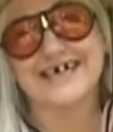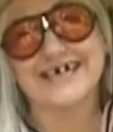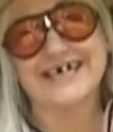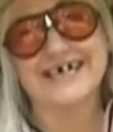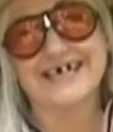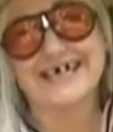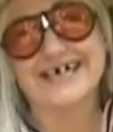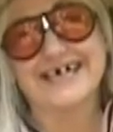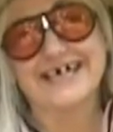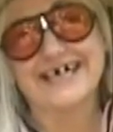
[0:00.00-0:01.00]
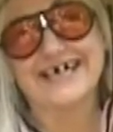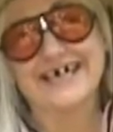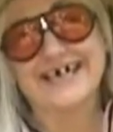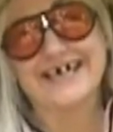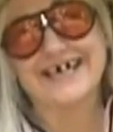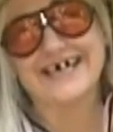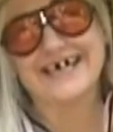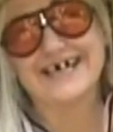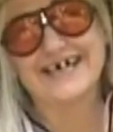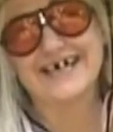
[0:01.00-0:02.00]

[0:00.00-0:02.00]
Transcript: [no speech]